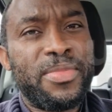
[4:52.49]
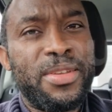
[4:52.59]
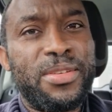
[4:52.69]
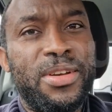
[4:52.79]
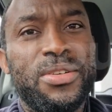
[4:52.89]

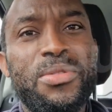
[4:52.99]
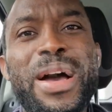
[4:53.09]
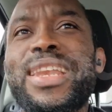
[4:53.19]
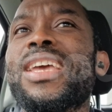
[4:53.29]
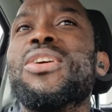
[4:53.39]
Whom
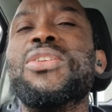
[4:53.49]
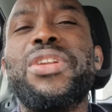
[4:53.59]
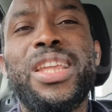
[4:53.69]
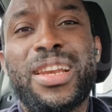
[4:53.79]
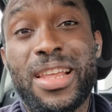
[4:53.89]
are they gonna
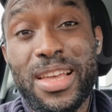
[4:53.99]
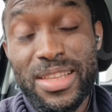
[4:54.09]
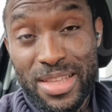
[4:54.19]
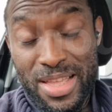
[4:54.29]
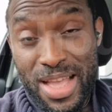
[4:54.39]
declare
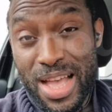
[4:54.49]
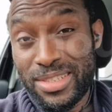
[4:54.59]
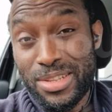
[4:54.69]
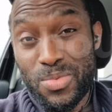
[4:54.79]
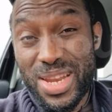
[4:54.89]

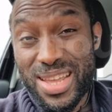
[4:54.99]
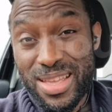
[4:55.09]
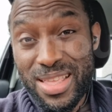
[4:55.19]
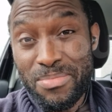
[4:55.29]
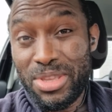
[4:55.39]
as the winner
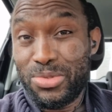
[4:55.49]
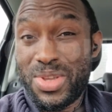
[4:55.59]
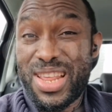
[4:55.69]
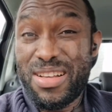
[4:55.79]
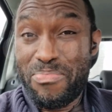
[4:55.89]

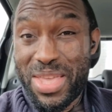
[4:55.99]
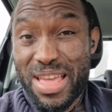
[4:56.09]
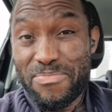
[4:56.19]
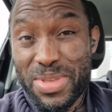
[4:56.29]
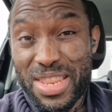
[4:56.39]
between LP
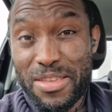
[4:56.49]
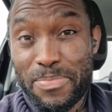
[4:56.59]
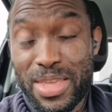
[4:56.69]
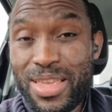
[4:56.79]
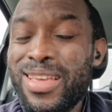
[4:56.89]
and PDP?